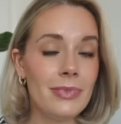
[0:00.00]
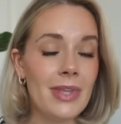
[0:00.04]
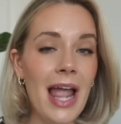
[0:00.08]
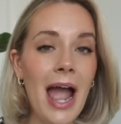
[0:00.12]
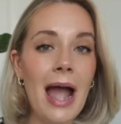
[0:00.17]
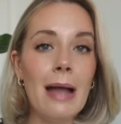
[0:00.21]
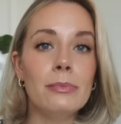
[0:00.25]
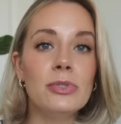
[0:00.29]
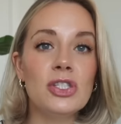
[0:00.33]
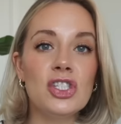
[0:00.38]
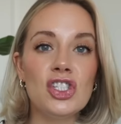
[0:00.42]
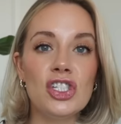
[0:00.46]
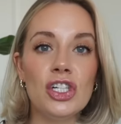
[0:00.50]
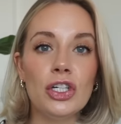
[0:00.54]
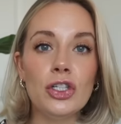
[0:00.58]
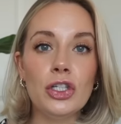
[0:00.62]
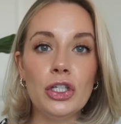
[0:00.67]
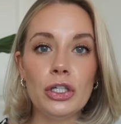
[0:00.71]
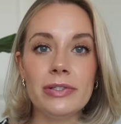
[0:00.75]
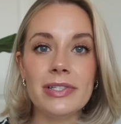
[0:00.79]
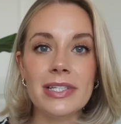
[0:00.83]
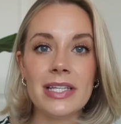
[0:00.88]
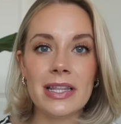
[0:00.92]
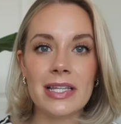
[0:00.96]
I'm still
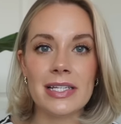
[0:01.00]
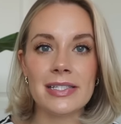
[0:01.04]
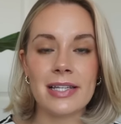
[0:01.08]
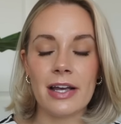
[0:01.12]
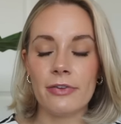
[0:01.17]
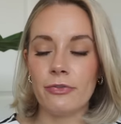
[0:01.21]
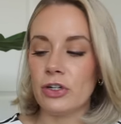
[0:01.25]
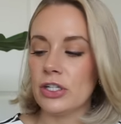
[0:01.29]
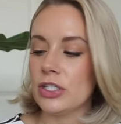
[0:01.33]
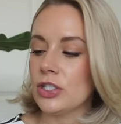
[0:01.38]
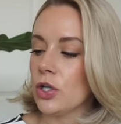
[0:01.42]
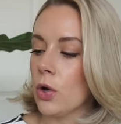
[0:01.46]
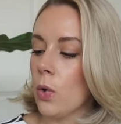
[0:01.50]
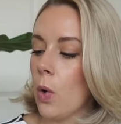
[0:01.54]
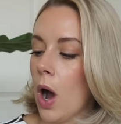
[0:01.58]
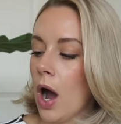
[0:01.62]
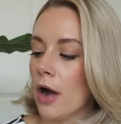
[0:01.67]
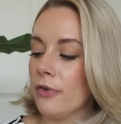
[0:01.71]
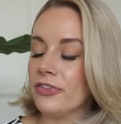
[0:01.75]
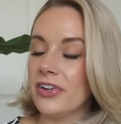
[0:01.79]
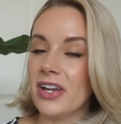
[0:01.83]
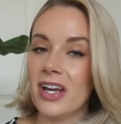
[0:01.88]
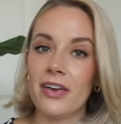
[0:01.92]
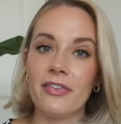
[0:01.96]
using this every so
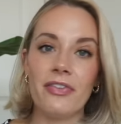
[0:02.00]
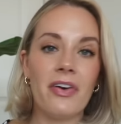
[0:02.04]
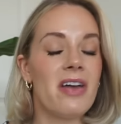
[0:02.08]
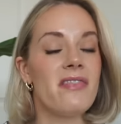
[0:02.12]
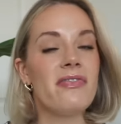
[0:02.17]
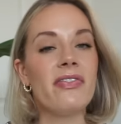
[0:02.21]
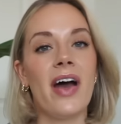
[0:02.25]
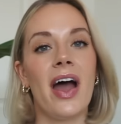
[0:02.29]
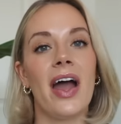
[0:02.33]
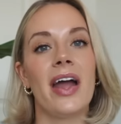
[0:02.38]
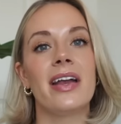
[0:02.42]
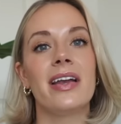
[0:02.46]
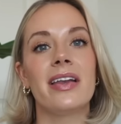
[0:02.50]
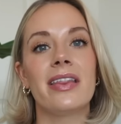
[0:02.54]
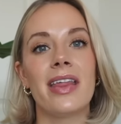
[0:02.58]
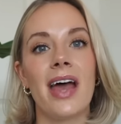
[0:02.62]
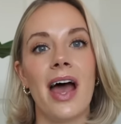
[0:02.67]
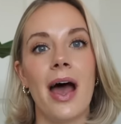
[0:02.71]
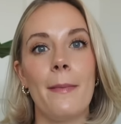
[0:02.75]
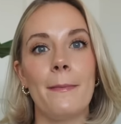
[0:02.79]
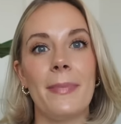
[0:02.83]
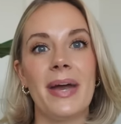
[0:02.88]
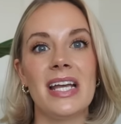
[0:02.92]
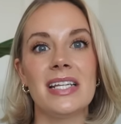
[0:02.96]
often if I find
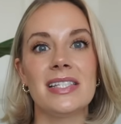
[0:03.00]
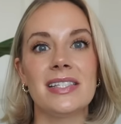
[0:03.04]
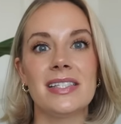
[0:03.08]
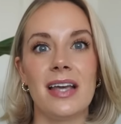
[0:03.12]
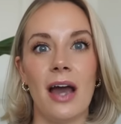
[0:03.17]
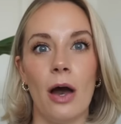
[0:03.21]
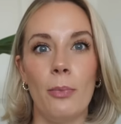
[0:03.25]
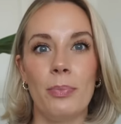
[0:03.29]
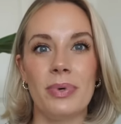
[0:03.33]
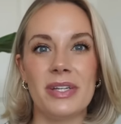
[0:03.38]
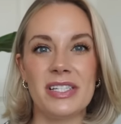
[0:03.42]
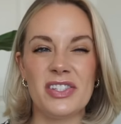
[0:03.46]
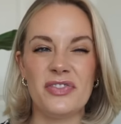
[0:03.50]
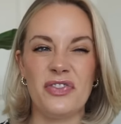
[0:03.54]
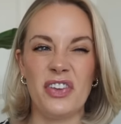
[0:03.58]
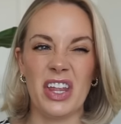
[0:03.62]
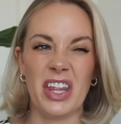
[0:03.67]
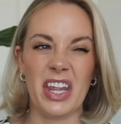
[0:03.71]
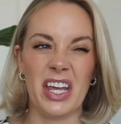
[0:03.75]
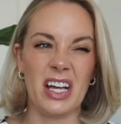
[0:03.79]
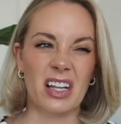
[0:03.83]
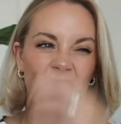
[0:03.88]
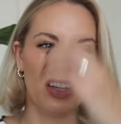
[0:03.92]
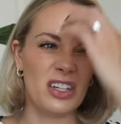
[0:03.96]
that my scalp is
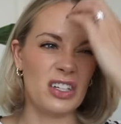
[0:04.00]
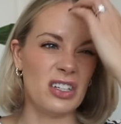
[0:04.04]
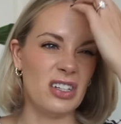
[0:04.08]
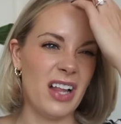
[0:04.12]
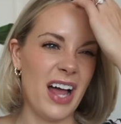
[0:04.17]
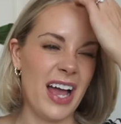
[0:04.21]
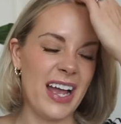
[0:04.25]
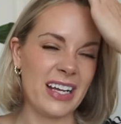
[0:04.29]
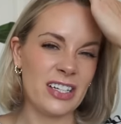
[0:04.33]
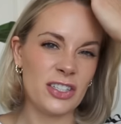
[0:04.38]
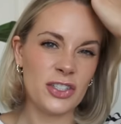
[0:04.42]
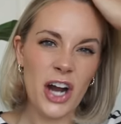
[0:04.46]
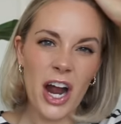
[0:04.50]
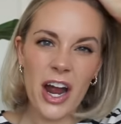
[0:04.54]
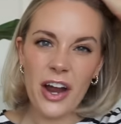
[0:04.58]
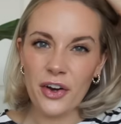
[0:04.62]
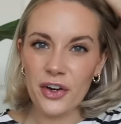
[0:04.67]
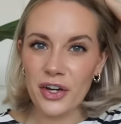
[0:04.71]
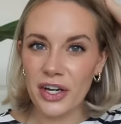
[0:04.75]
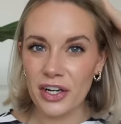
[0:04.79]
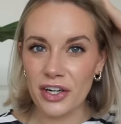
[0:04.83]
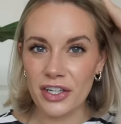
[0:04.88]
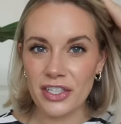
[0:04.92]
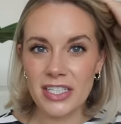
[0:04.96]
feeling a little like dry or
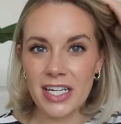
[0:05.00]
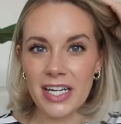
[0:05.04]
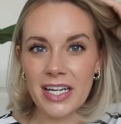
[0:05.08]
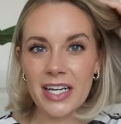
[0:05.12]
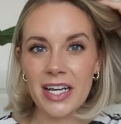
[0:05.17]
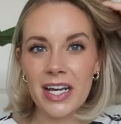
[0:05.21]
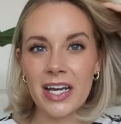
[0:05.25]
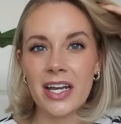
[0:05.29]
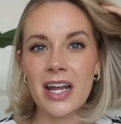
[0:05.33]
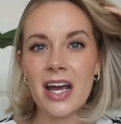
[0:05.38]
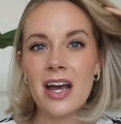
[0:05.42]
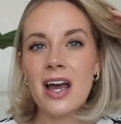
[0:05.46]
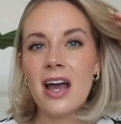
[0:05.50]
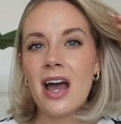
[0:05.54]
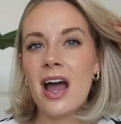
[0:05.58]
irritated.